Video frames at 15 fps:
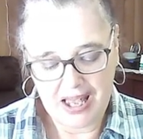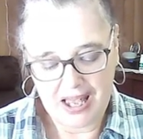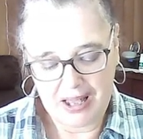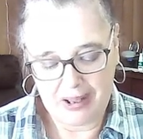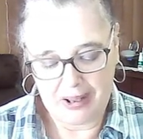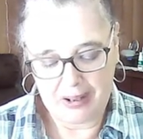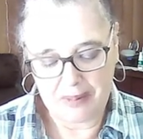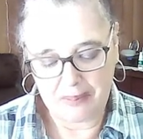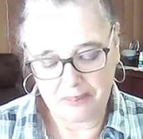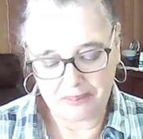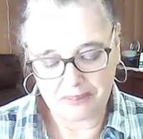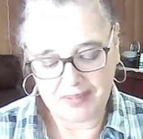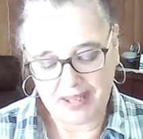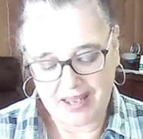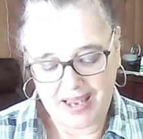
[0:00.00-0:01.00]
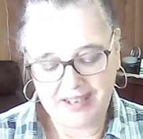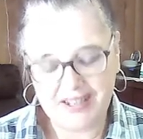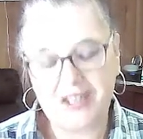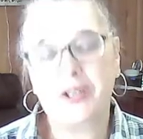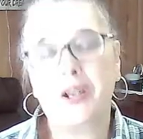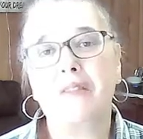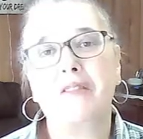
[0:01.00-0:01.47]
Um, and
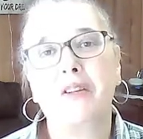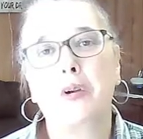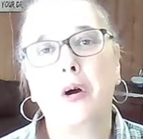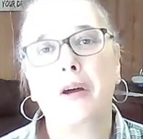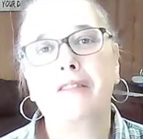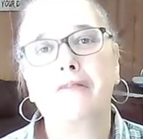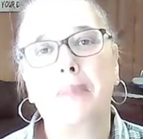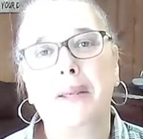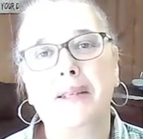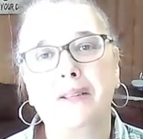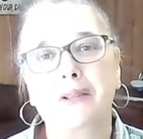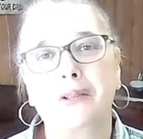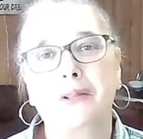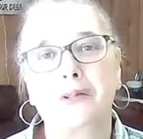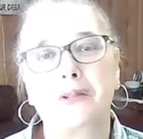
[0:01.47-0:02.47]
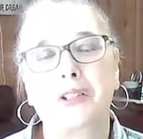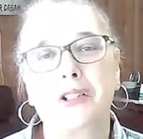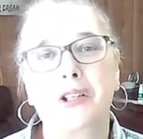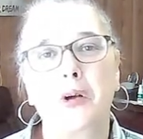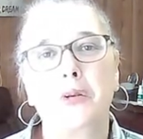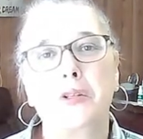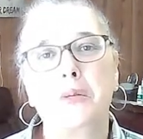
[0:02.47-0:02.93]
then you have the Knight of Pentacles,
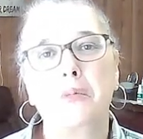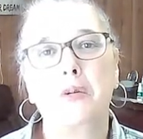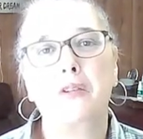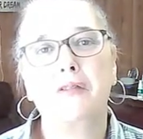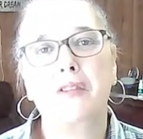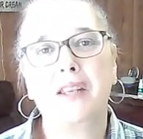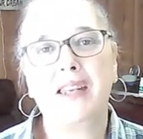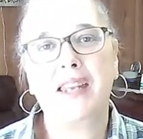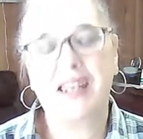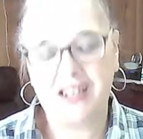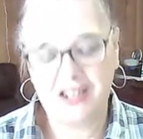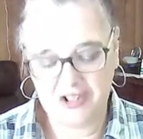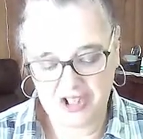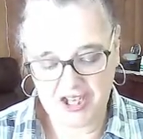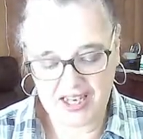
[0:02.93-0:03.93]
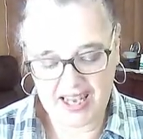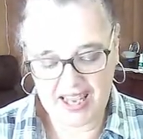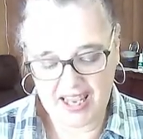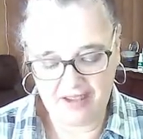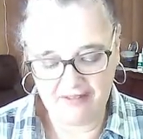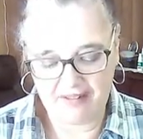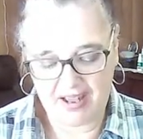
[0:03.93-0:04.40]
slowest moving energy
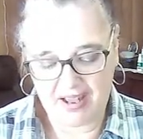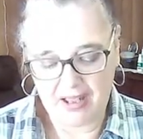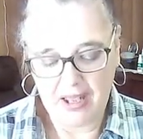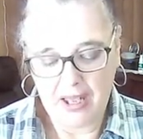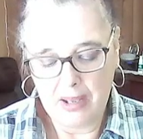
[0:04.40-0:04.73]
ever.